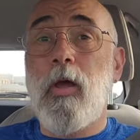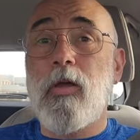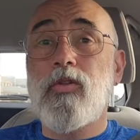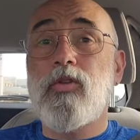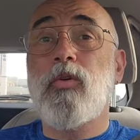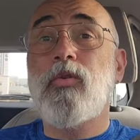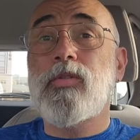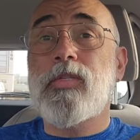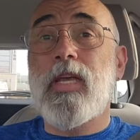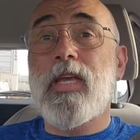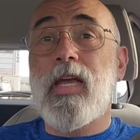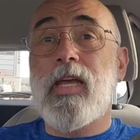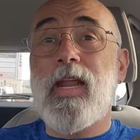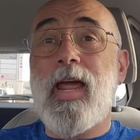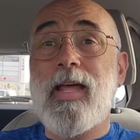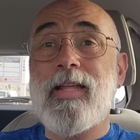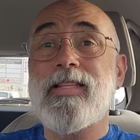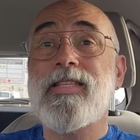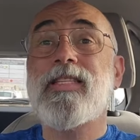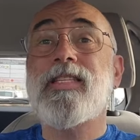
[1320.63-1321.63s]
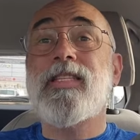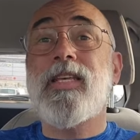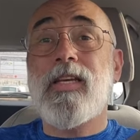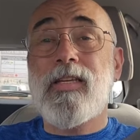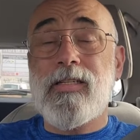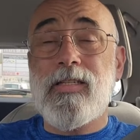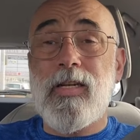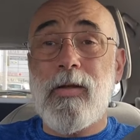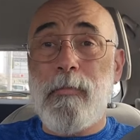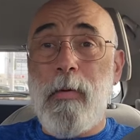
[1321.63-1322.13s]
using it at
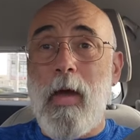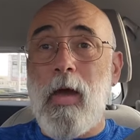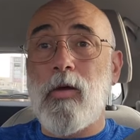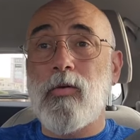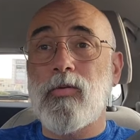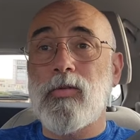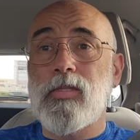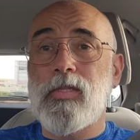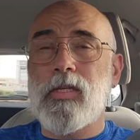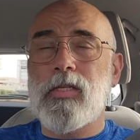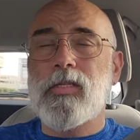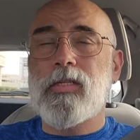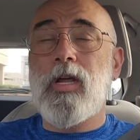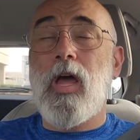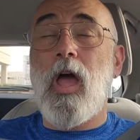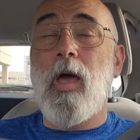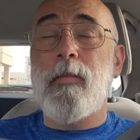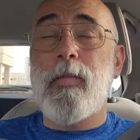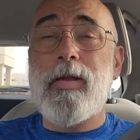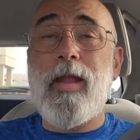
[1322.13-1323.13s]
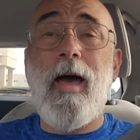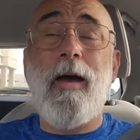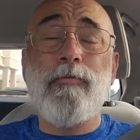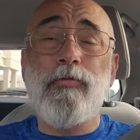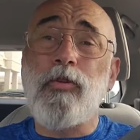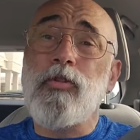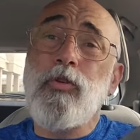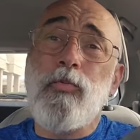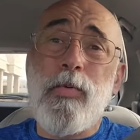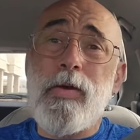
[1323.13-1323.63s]
60 pounds this time, and
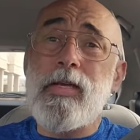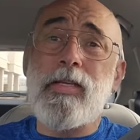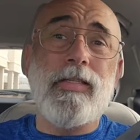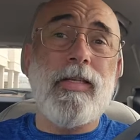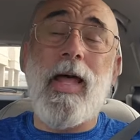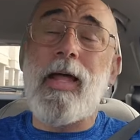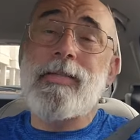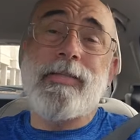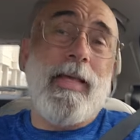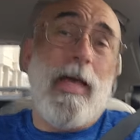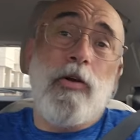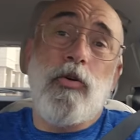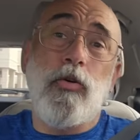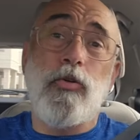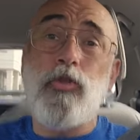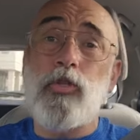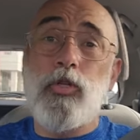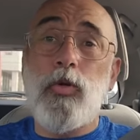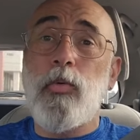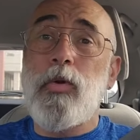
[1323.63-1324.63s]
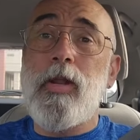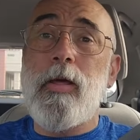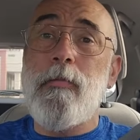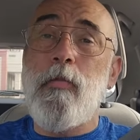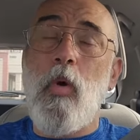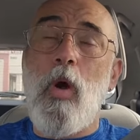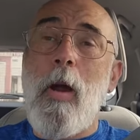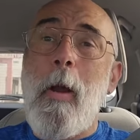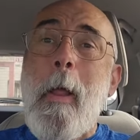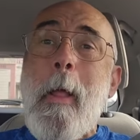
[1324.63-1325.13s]
after 3 sets, I couldn't do it
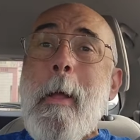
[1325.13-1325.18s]
anymore.